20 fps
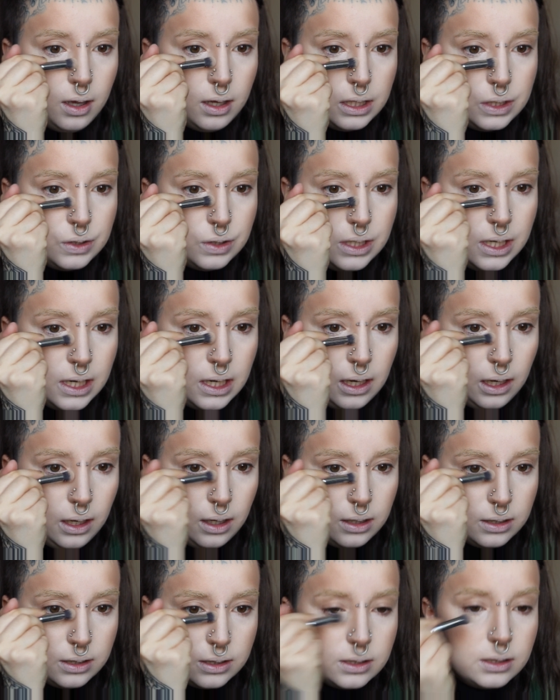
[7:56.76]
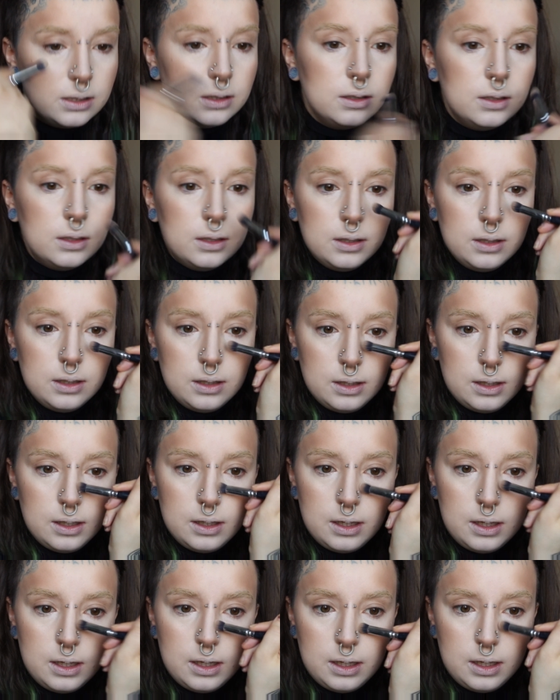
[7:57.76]
It's ridiculous.
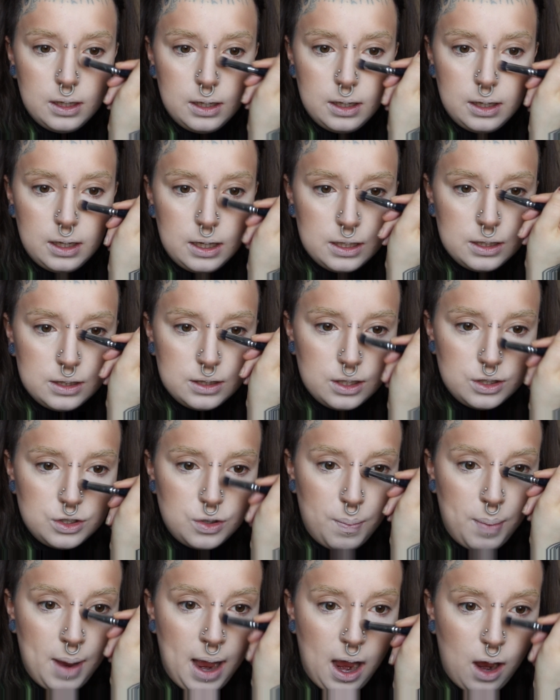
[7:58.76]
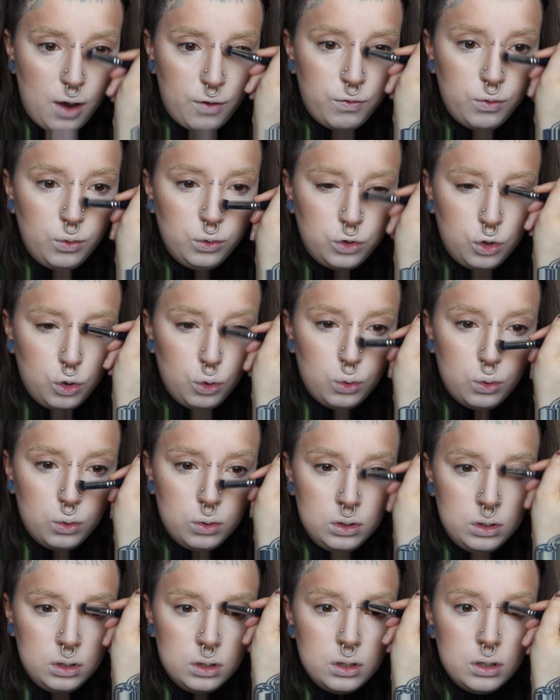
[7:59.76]
It's such a powerful
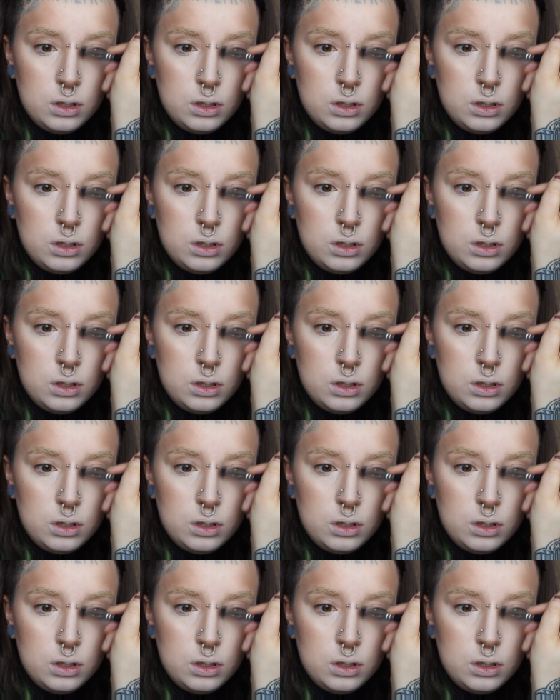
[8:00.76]
tool.